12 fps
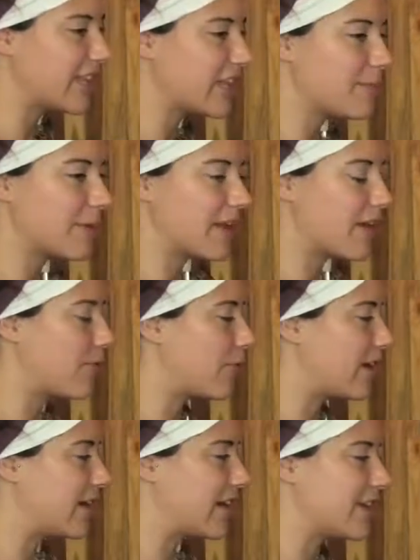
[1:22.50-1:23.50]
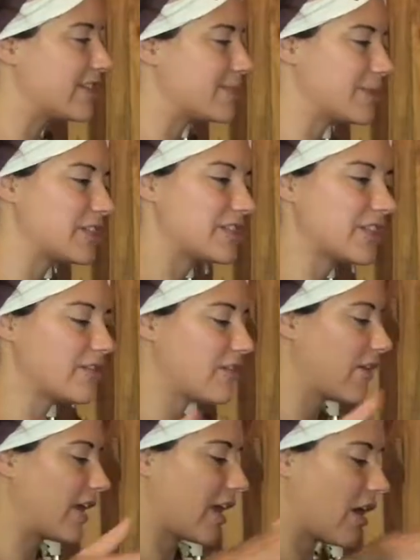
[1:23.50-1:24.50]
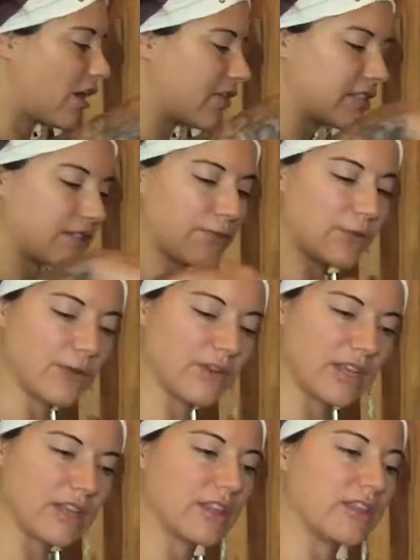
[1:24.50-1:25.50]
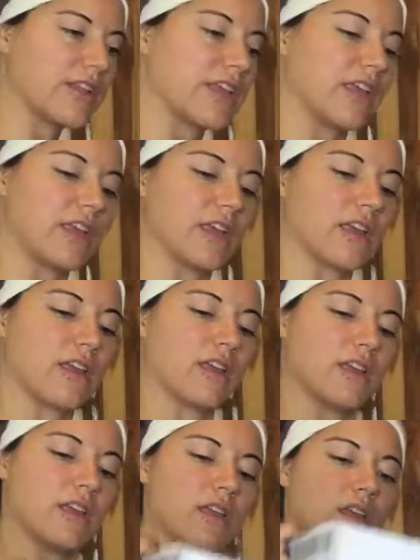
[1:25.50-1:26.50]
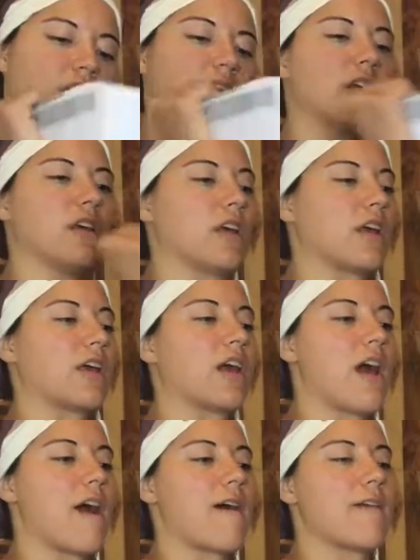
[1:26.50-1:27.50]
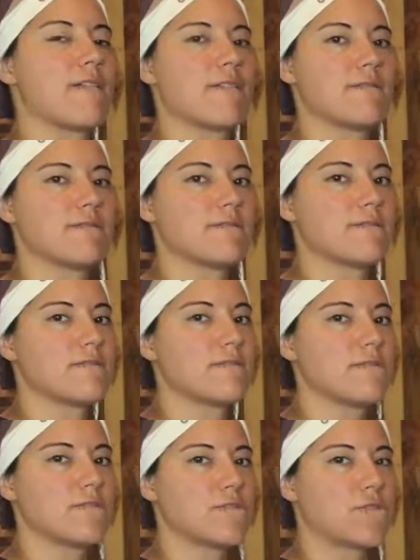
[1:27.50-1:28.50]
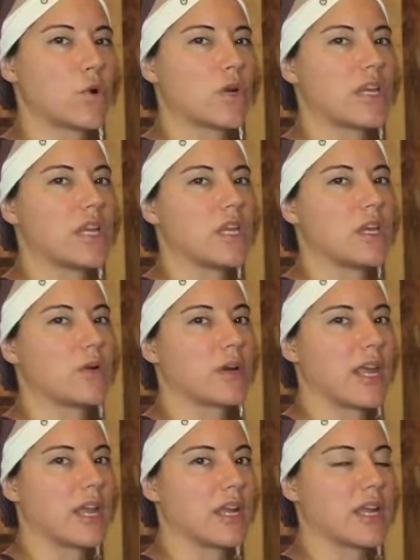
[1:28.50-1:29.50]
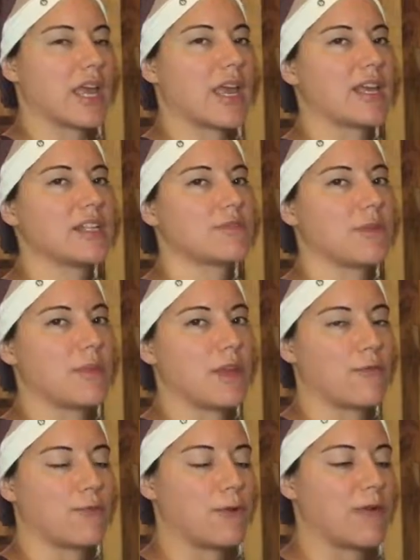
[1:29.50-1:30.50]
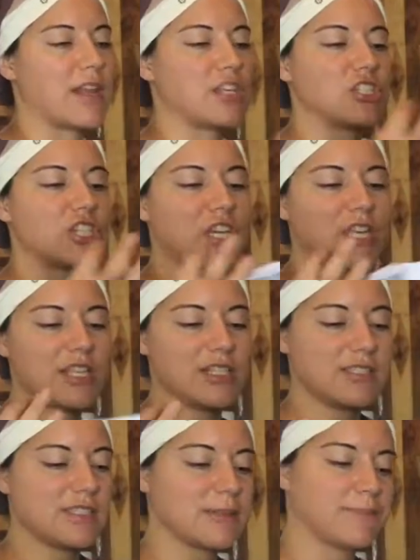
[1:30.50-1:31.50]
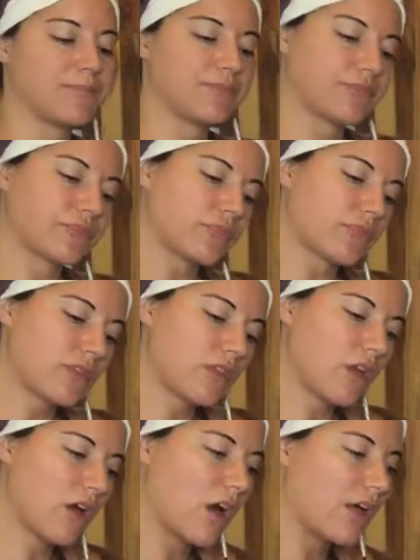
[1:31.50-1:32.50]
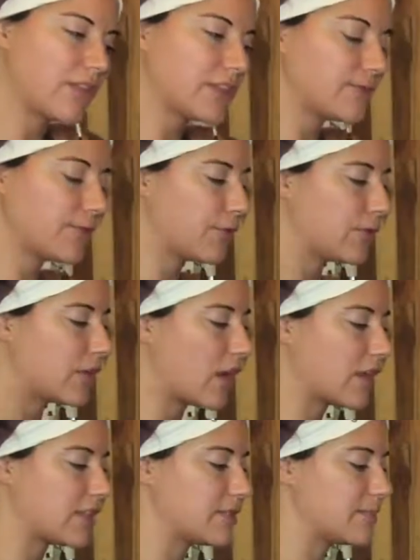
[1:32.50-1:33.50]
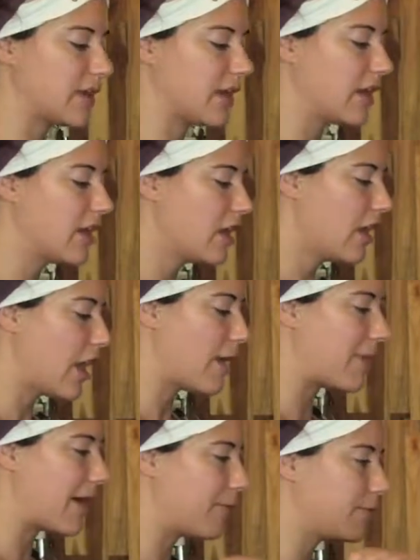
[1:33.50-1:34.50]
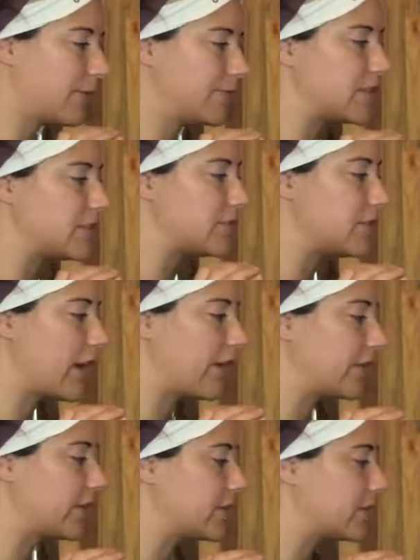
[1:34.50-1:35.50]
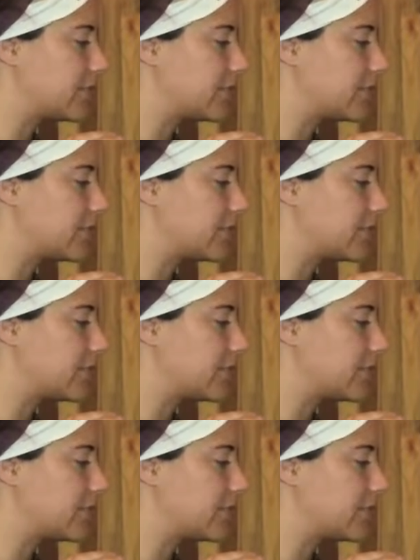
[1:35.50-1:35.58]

little bit of what it is. But just so you know, like all this food, including I got 40 organic eggs from their free-range chickens. All this food cost me about $52